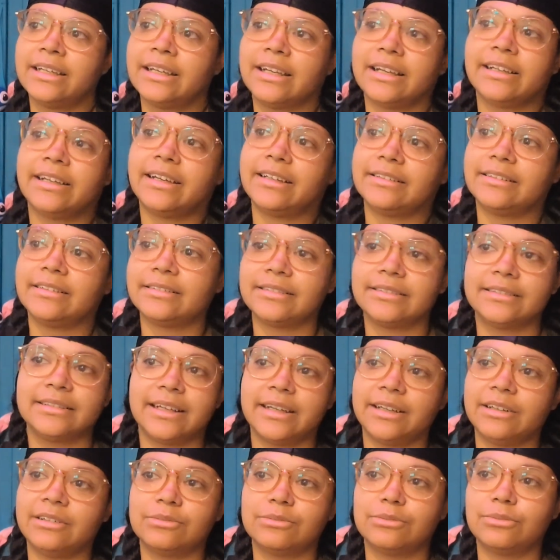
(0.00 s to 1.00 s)
again,
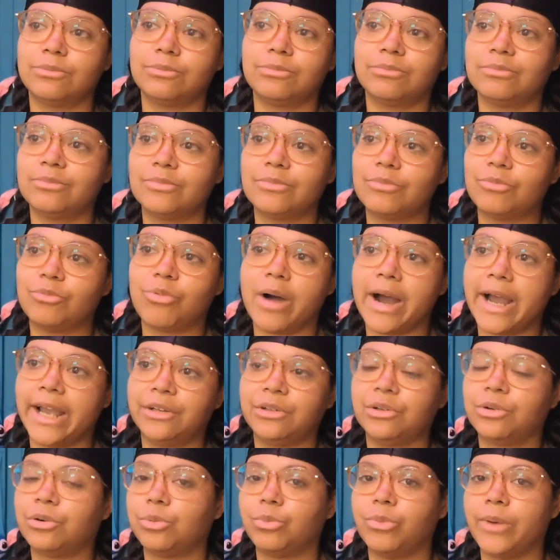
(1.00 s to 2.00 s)
like
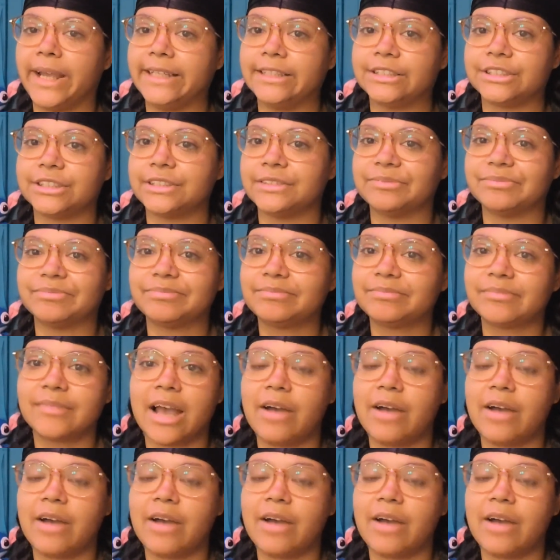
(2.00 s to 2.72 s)
white or Asian,